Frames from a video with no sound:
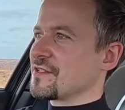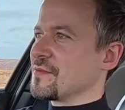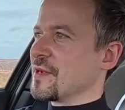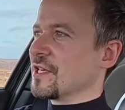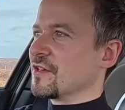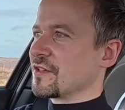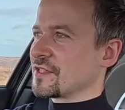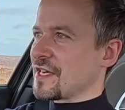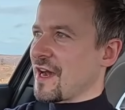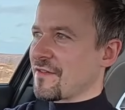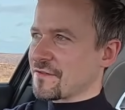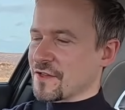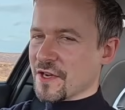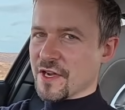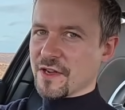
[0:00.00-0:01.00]
to be looked
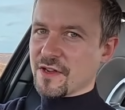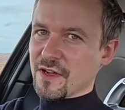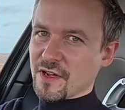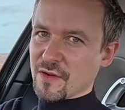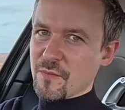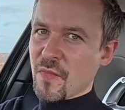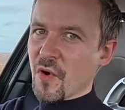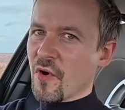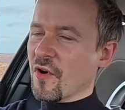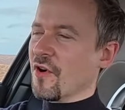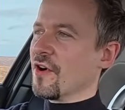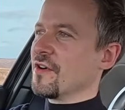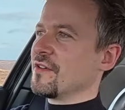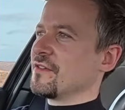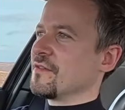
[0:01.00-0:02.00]
after
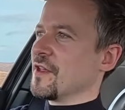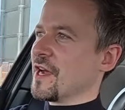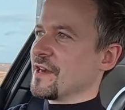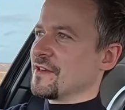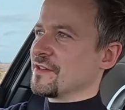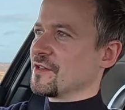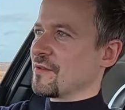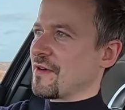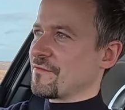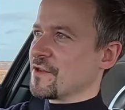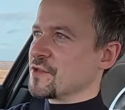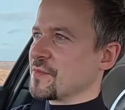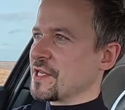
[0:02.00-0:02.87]
more than your average